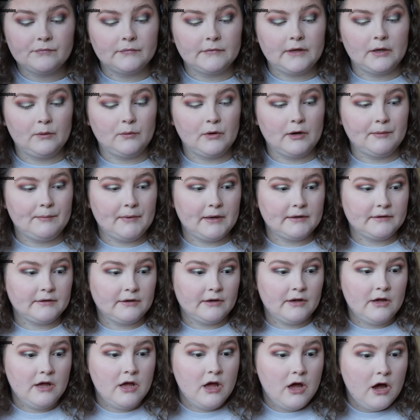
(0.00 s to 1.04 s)
They work better.
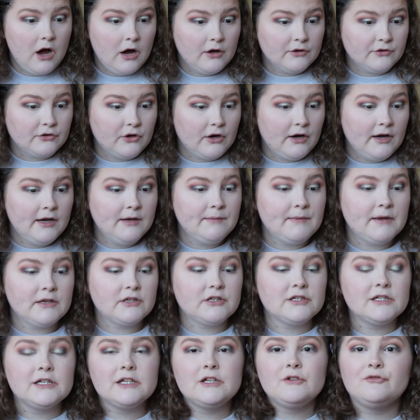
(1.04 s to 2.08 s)
So I am
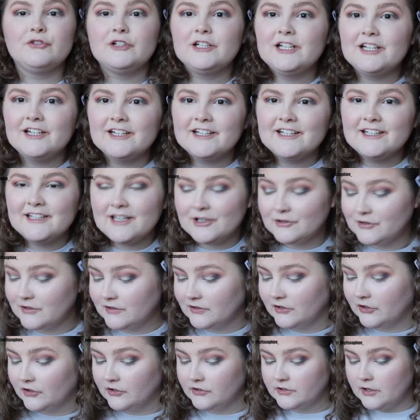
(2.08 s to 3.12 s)
actually really liking how this
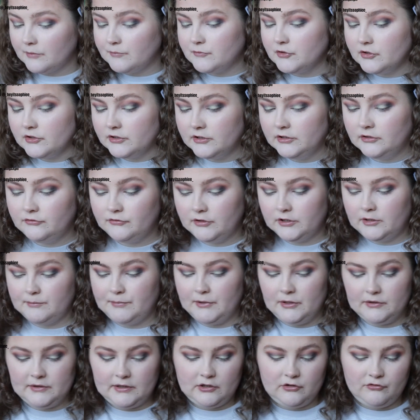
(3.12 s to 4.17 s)
looks. I'm just going to run a
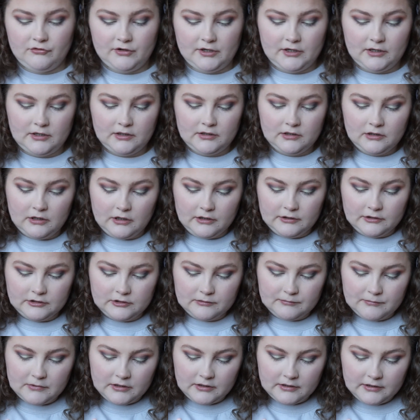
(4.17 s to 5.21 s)
bit of that green under
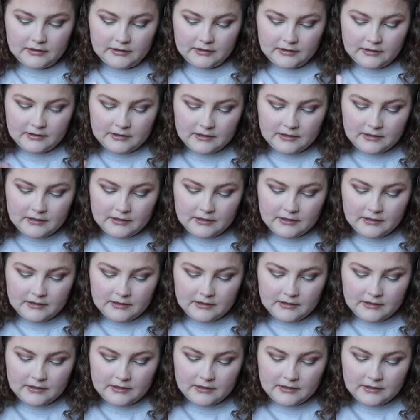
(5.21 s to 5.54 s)
my,